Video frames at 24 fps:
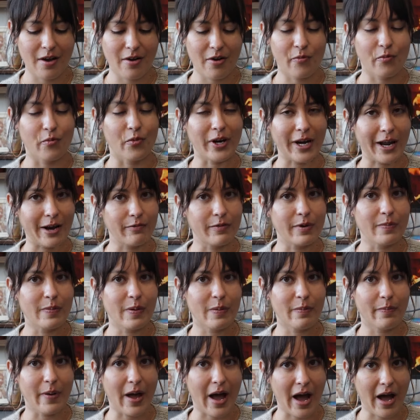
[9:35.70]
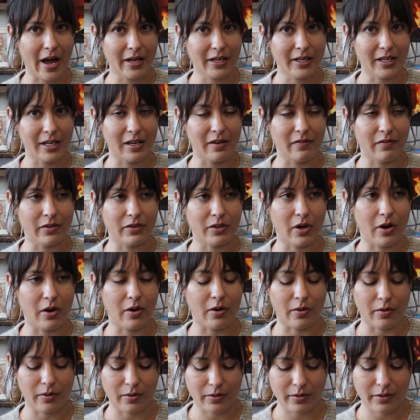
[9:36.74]
when I rip it back, even
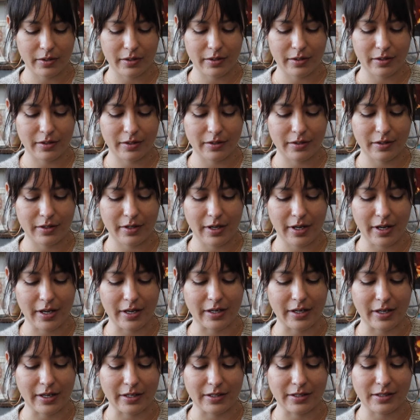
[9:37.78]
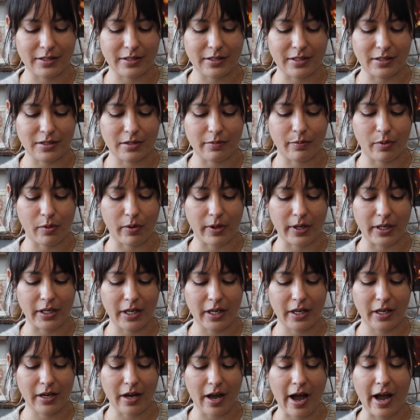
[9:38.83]
though it is
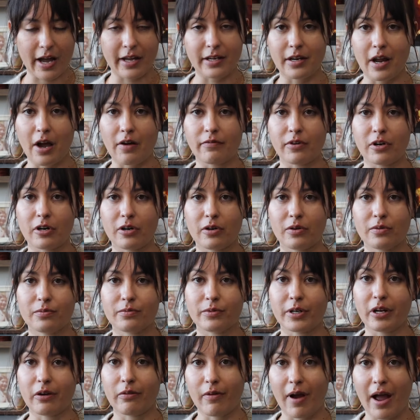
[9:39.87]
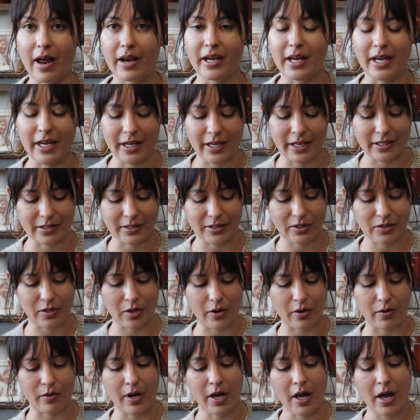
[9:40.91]
disappointing, I never regret it. And
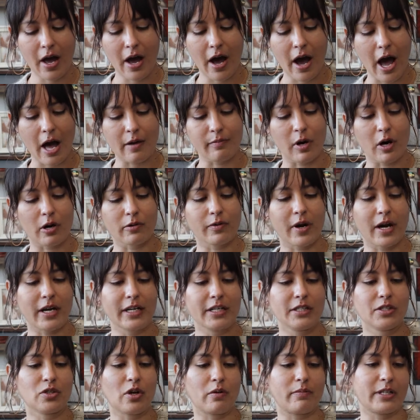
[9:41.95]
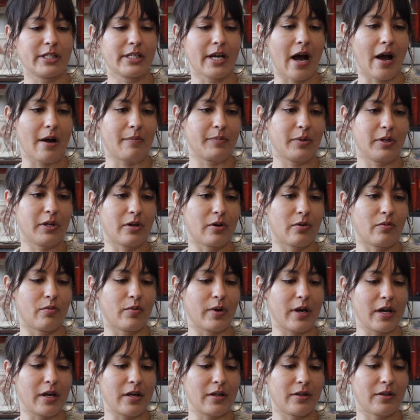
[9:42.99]
so I'm already so much happier
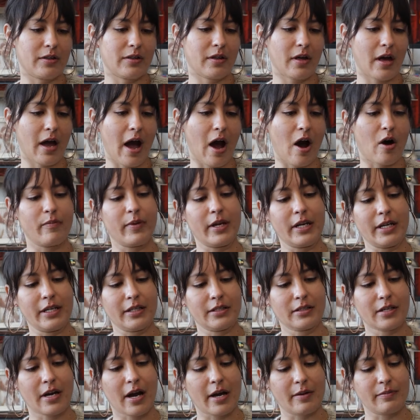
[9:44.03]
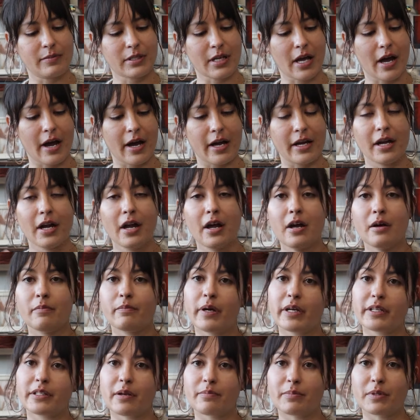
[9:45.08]
with how many times I
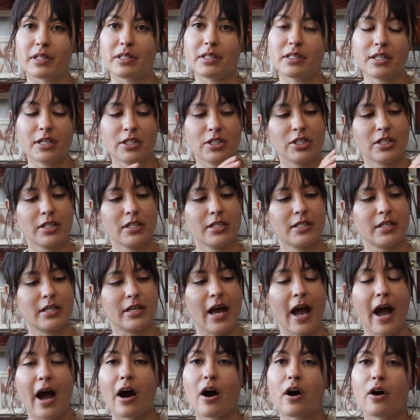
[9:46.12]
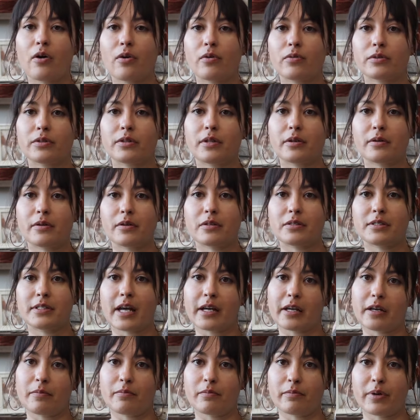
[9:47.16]
picked up the stitches and how the
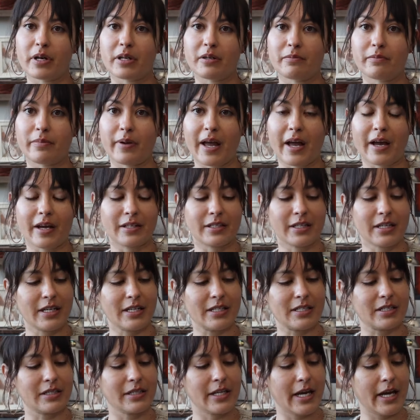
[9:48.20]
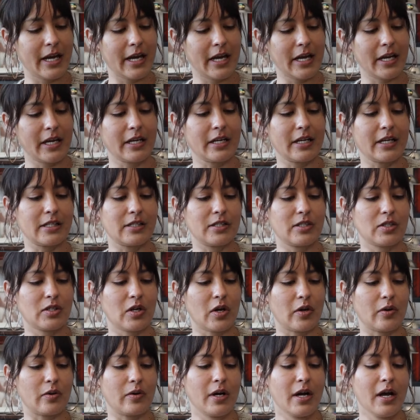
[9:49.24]
second button band is laying. And
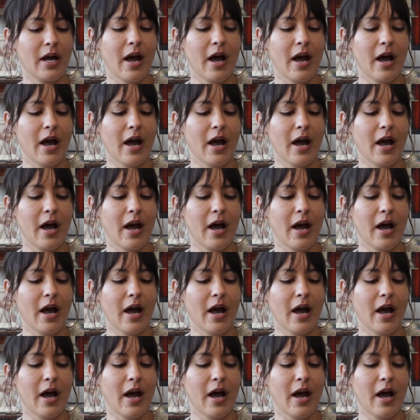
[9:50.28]
so